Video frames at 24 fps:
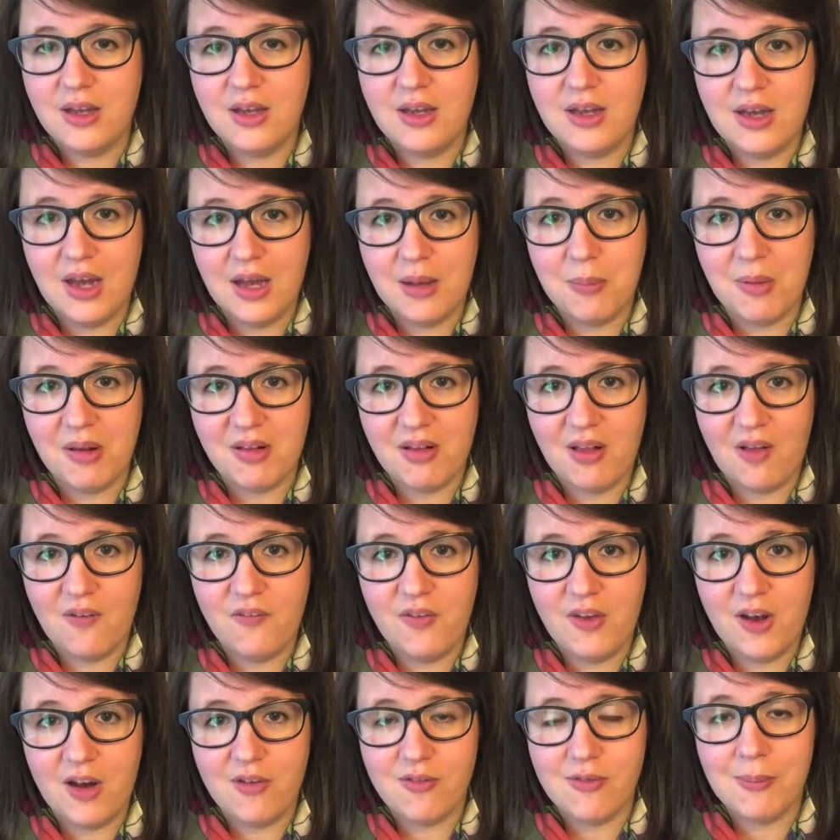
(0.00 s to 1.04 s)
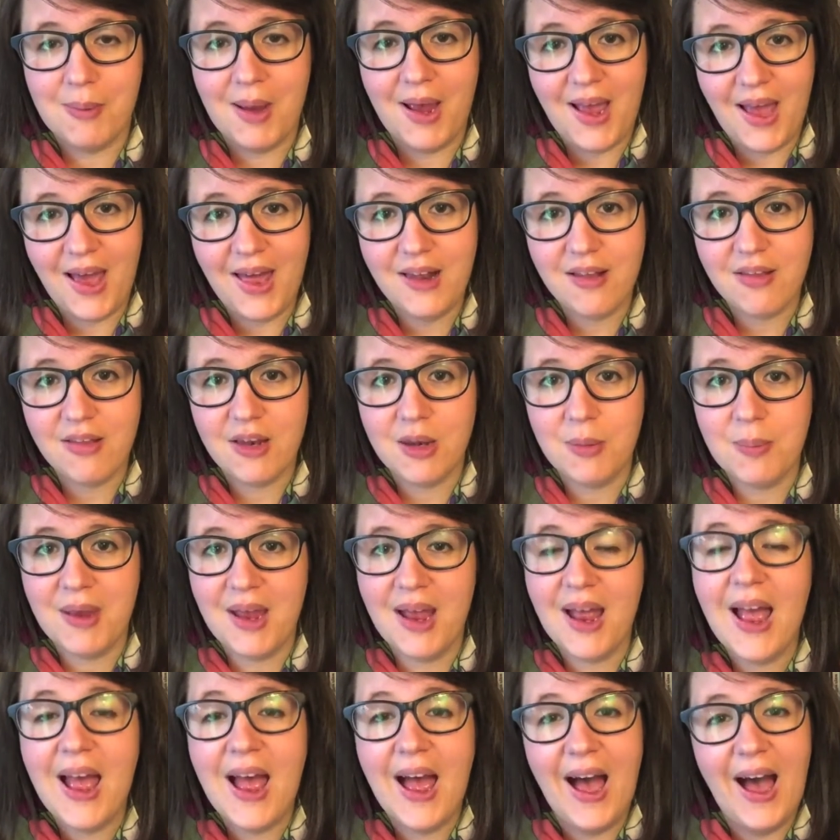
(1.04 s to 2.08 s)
getting myself in over my head a little bit,